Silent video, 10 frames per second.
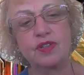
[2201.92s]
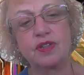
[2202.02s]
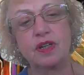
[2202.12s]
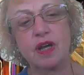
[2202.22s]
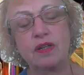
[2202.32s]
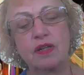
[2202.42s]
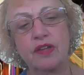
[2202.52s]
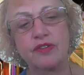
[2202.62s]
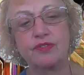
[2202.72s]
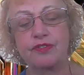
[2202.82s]
it
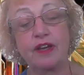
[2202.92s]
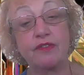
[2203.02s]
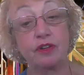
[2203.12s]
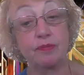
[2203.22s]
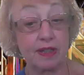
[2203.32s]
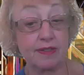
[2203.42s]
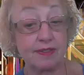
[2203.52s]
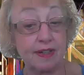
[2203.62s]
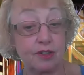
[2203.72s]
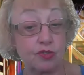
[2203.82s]
another flavor. It makes
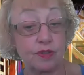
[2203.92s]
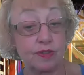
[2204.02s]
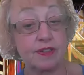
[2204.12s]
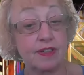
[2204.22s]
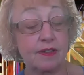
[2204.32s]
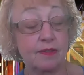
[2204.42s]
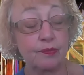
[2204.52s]
it interesting.